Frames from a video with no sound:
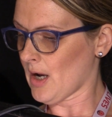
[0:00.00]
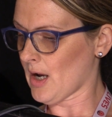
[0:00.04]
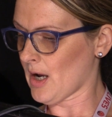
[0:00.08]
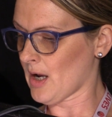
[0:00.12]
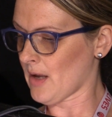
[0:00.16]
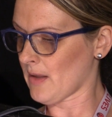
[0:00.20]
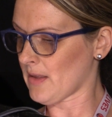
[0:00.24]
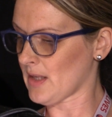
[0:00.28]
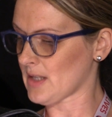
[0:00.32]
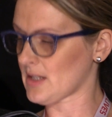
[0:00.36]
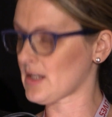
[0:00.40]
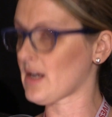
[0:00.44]

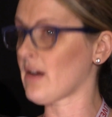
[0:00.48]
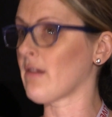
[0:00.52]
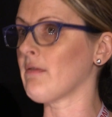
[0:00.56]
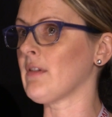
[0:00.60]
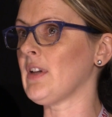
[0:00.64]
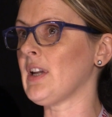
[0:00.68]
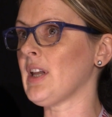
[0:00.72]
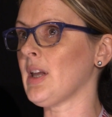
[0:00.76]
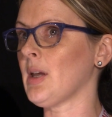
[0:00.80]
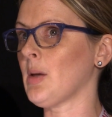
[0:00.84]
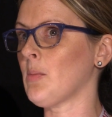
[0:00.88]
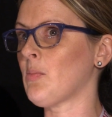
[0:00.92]
that's
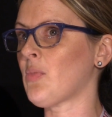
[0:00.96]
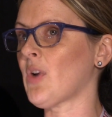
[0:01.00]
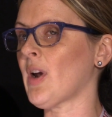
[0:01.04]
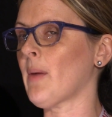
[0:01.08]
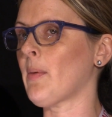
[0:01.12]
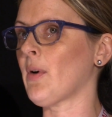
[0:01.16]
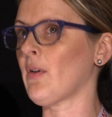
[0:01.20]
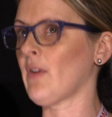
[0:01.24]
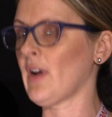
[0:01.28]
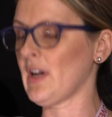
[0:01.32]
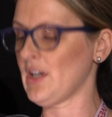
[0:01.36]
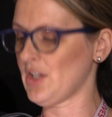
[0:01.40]
currently in
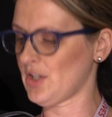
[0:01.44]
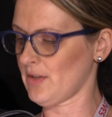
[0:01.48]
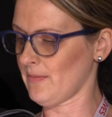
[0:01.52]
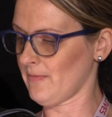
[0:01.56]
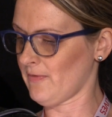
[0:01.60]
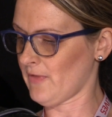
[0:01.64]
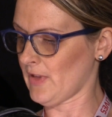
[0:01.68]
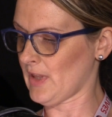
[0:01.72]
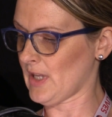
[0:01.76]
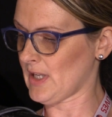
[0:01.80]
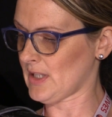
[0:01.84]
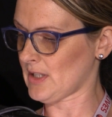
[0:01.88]

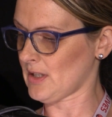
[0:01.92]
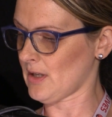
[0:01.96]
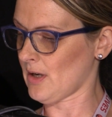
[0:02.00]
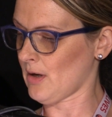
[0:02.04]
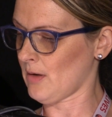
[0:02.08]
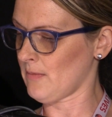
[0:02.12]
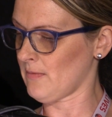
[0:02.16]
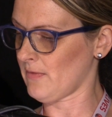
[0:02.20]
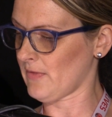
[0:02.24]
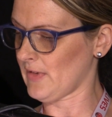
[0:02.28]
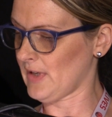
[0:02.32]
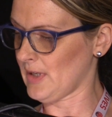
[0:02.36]
preparation for this
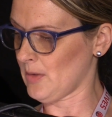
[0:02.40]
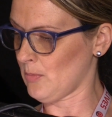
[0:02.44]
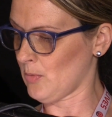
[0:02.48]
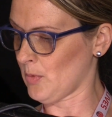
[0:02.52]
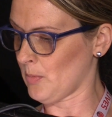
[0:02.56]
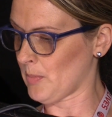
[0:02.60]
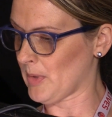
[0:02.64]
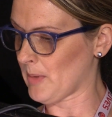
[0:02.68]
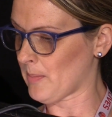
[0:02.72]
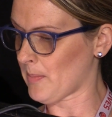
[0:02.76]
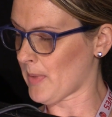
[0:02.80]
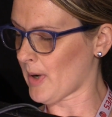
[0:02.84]
and hopefully
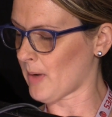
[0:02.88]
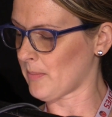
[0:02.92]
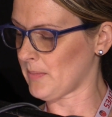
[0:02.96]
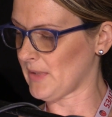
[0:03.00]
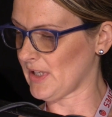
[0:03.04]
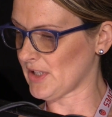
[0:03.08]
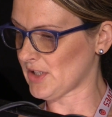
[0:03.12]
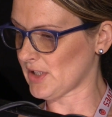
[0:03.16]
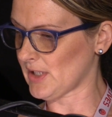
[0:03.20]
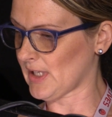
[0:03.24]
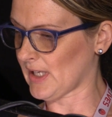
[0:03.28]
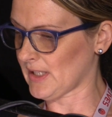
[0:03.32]
will be
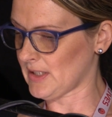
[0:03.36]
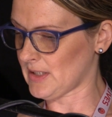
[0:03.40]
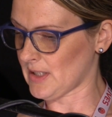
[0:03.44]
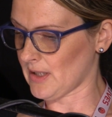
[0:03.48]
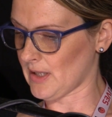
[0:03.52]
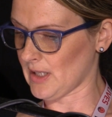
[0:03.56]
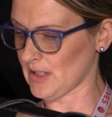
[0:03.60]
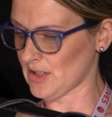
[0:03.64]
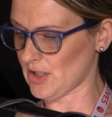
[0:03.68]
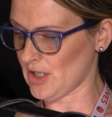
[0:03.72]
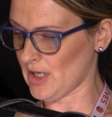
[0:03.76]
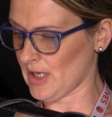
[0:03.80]
published
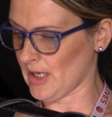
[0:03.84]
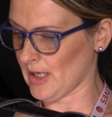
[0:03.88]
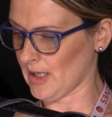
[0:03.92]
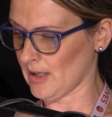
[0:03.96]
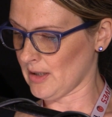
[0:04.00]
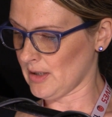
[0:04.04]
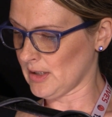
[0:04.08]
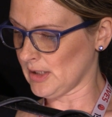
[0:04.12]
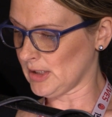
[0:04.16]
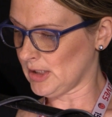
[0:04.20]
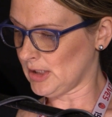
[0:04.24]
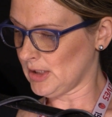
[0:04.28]
later this year.